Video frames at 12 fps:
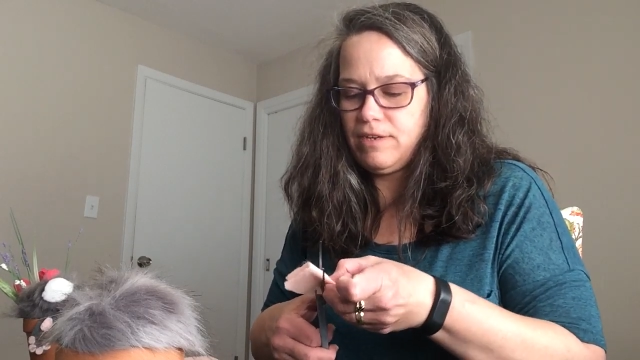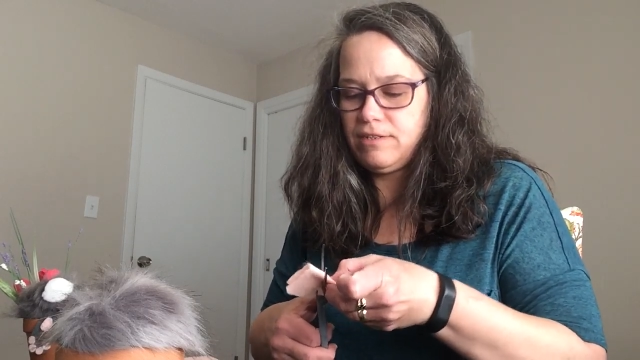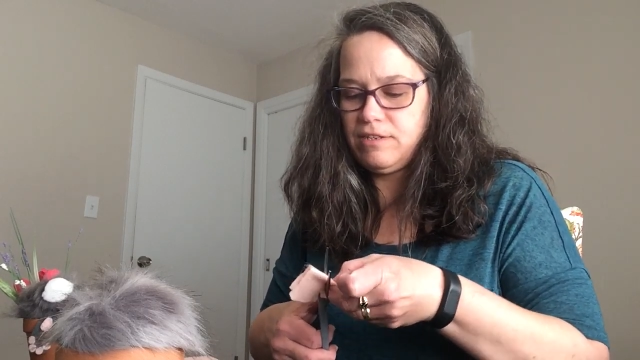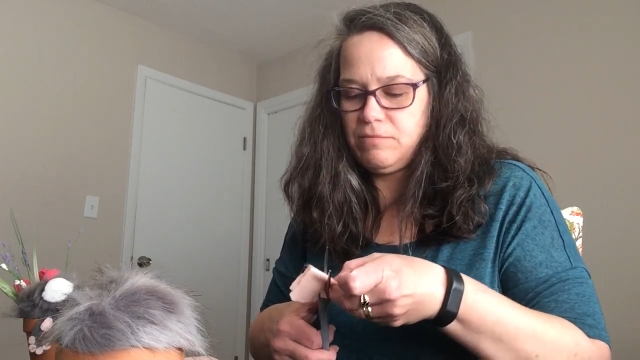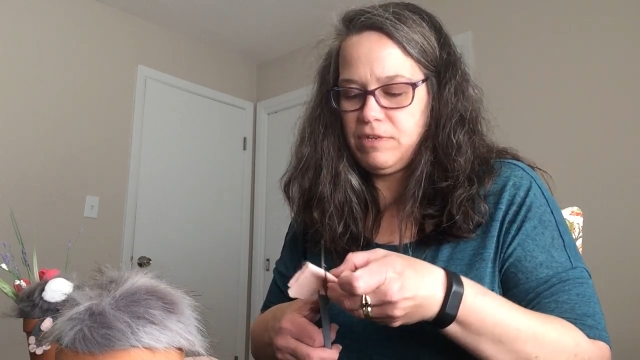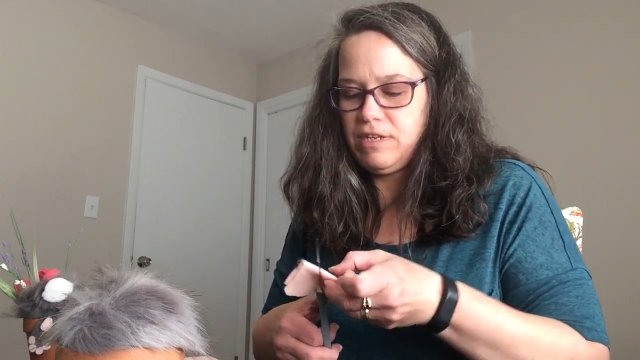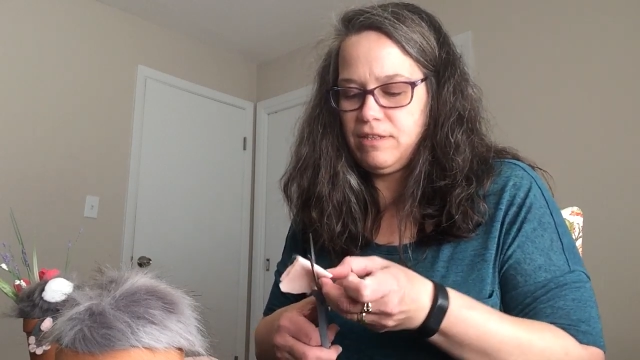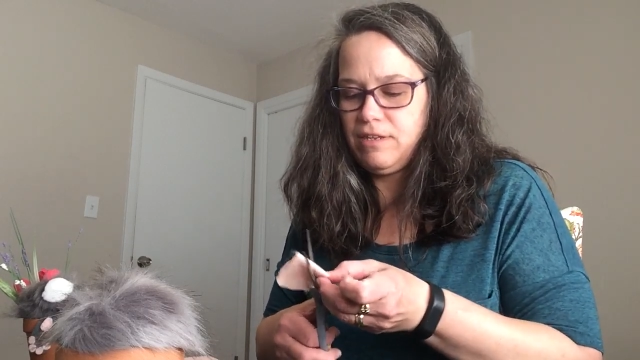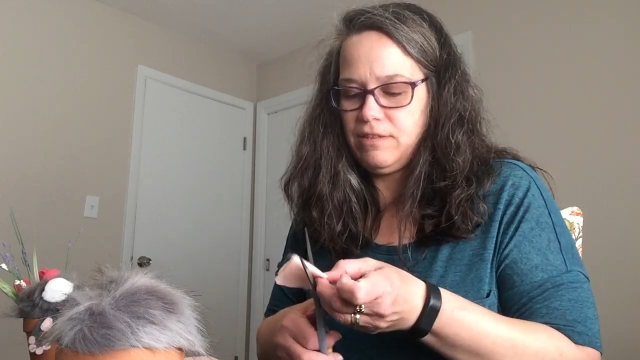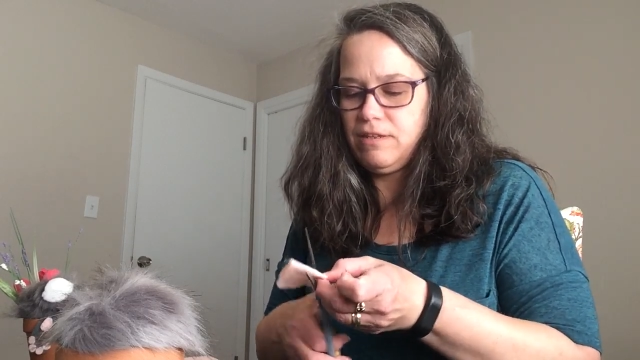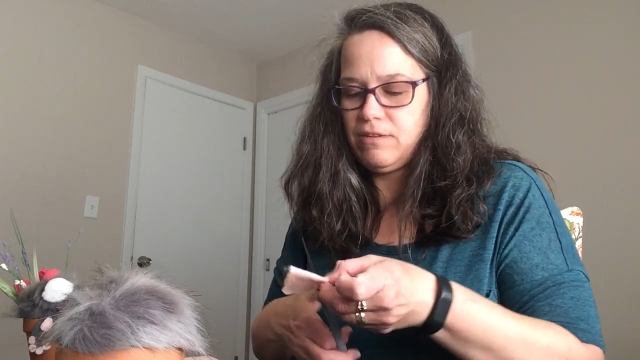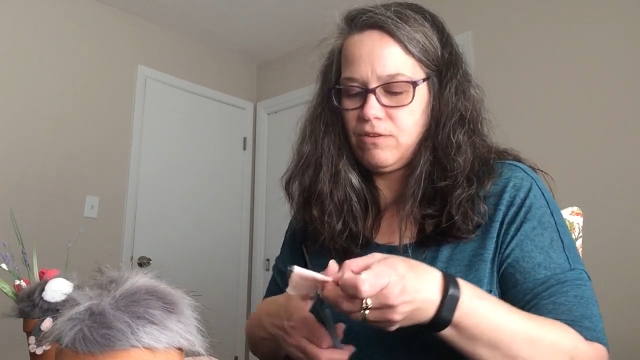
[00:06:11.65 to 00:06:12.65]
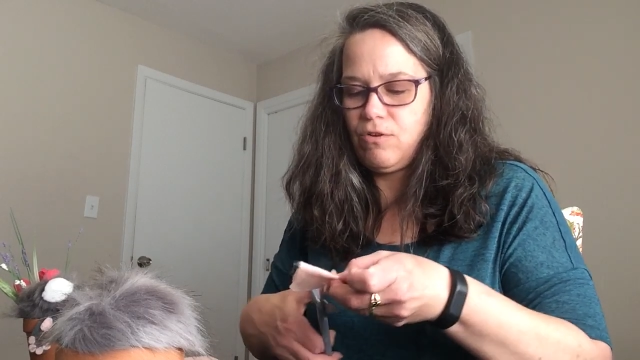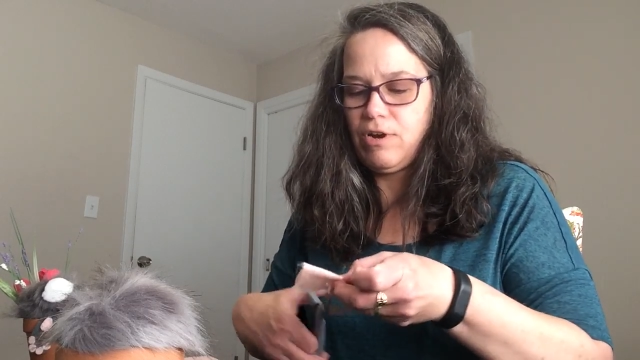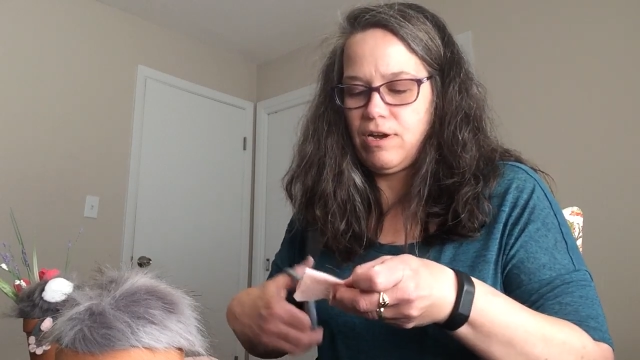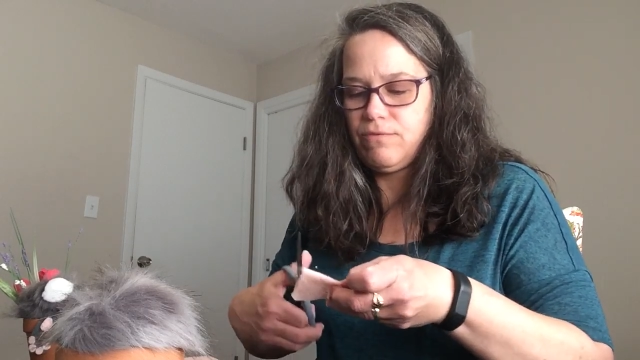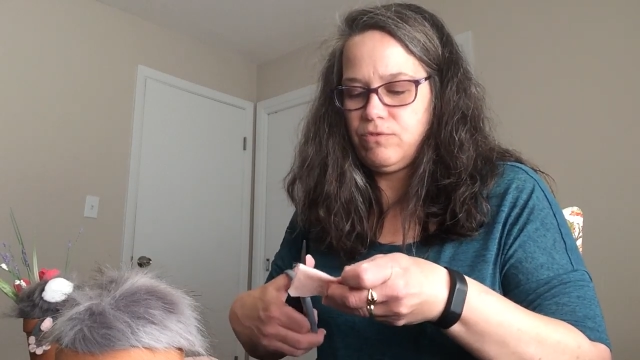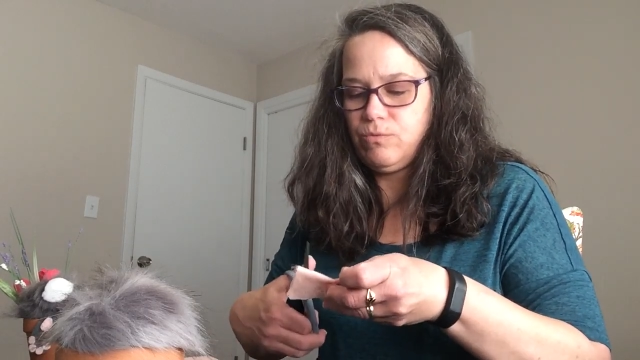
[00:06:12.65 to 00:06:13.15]
estimate that this
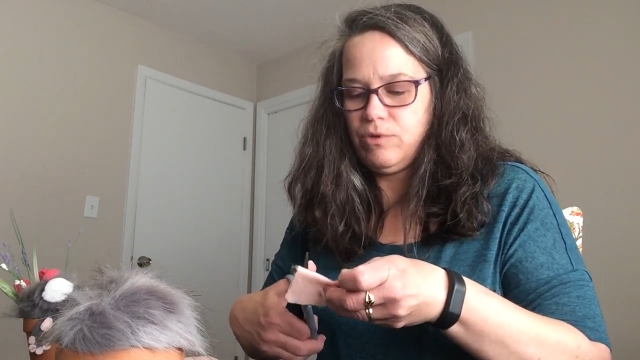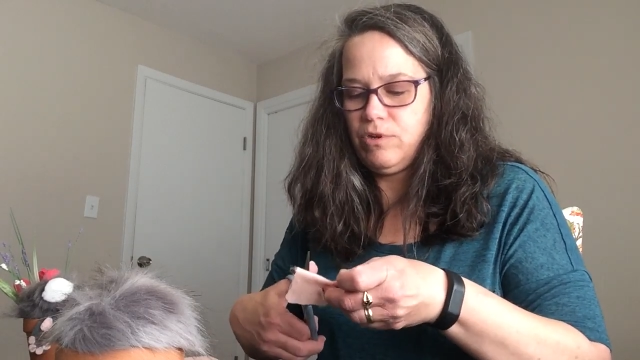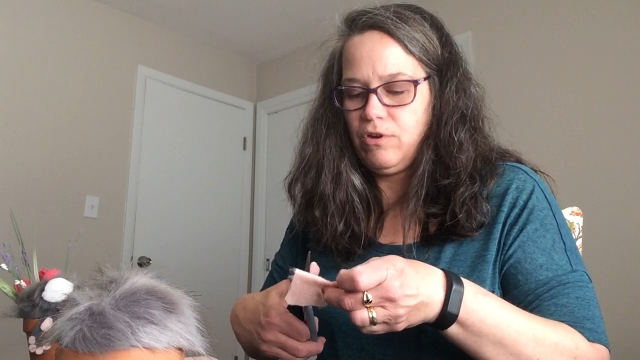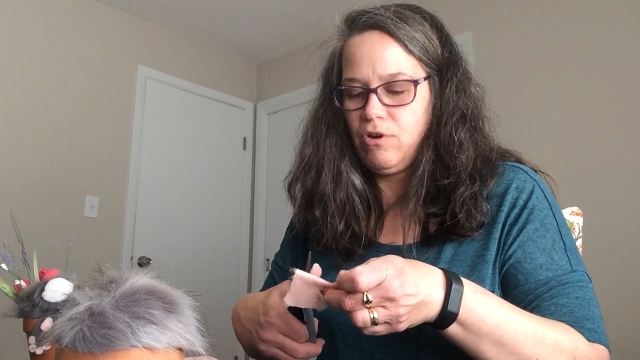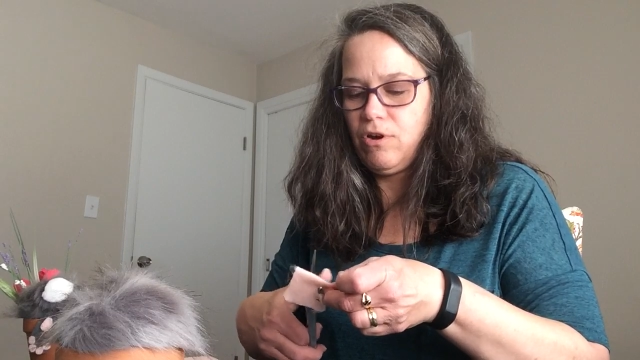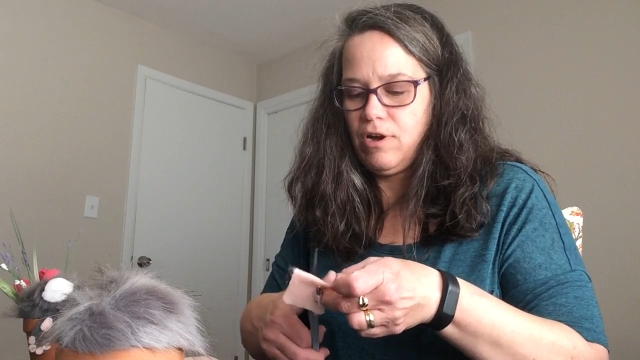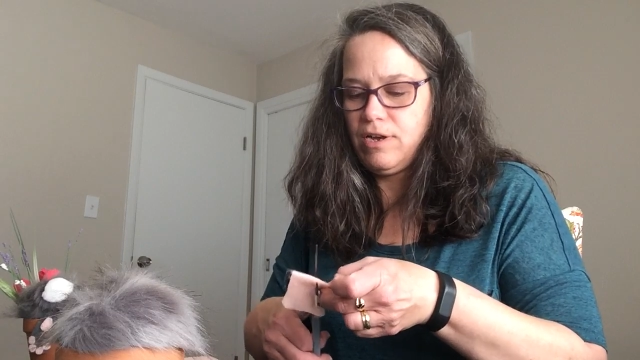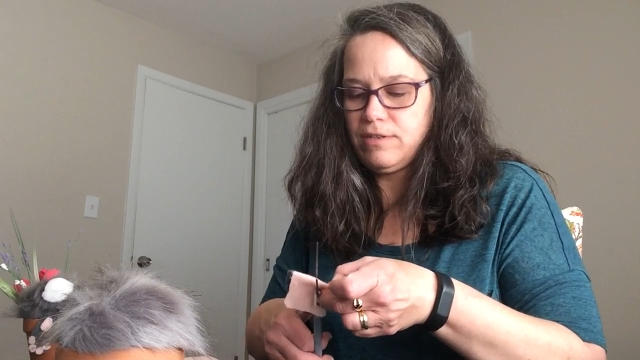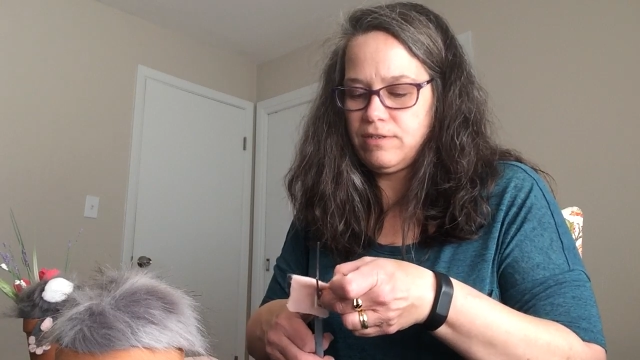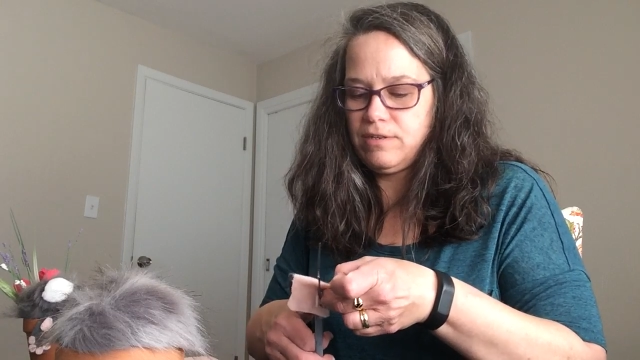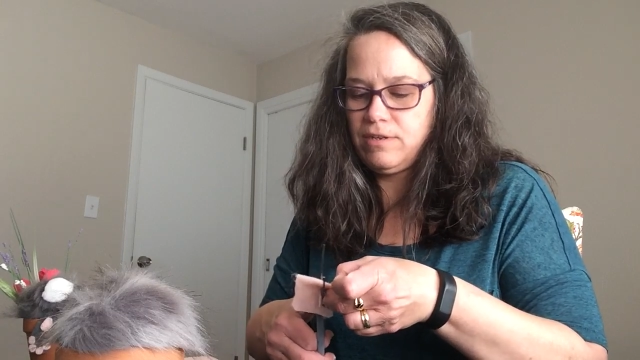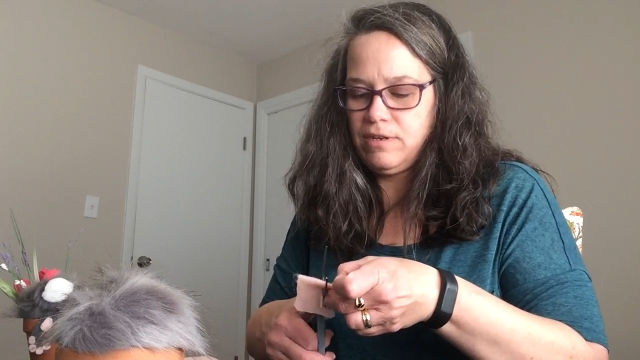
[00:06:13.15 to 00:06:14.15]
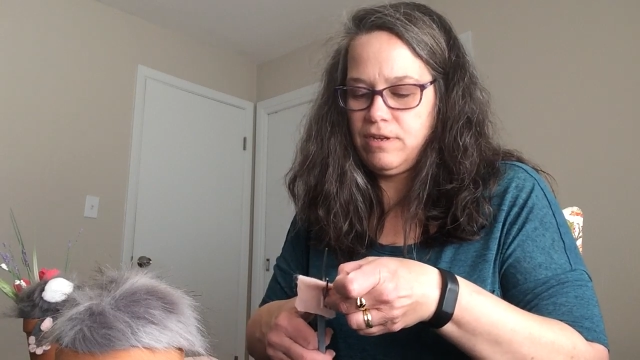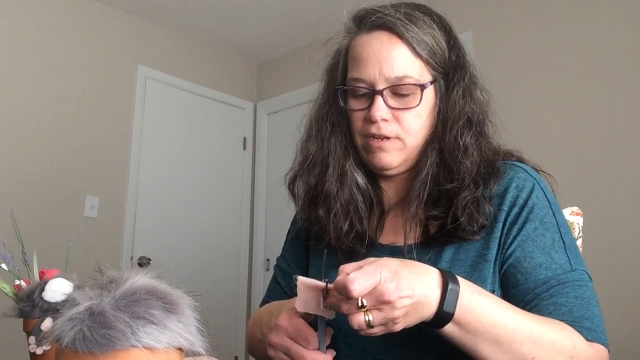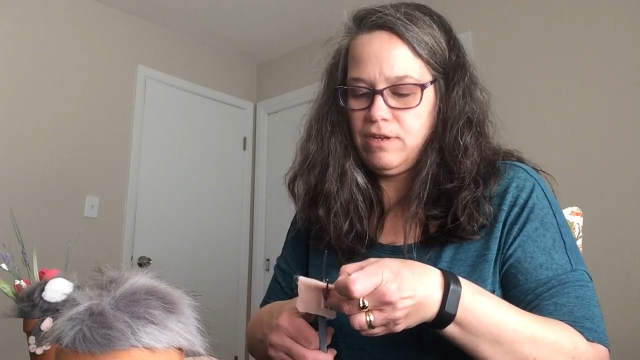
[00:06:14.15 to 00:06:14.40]
craft would cost